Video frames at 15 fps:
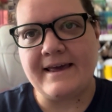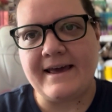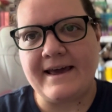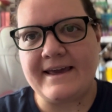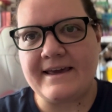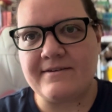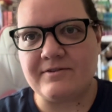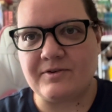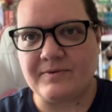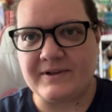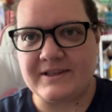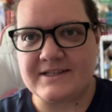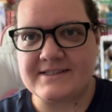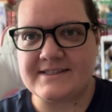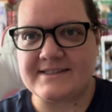Hey
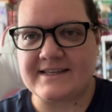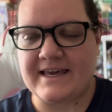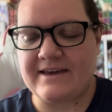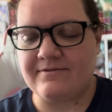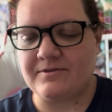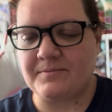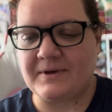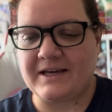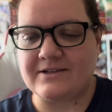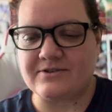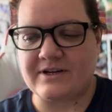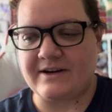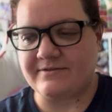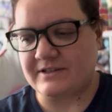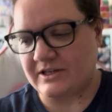everyone, this is Kate from Kate's
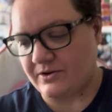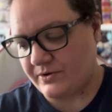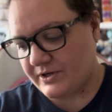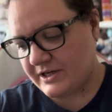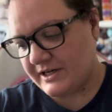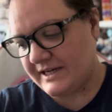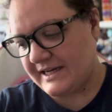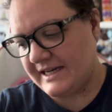Crafting Corner.